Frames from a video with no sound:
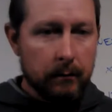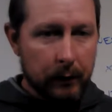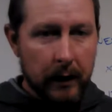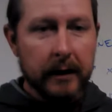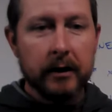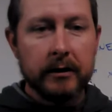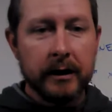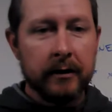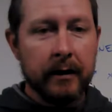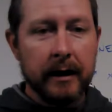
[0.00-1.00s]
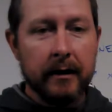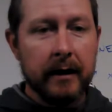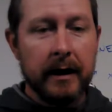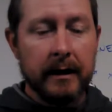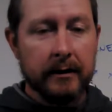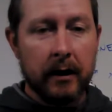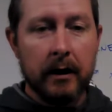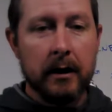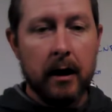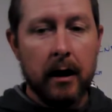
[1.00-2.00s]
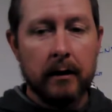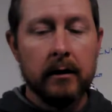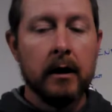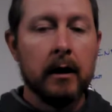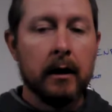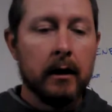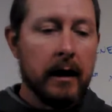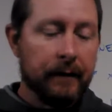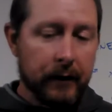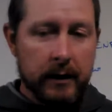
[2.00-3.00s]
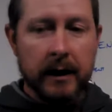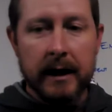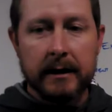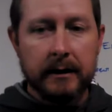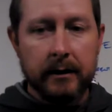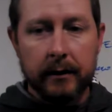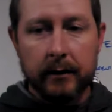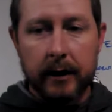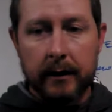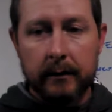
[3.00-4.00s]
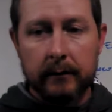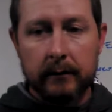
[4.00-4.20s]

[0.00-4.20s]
plug your generator in and turn it on if you're connected to the grid.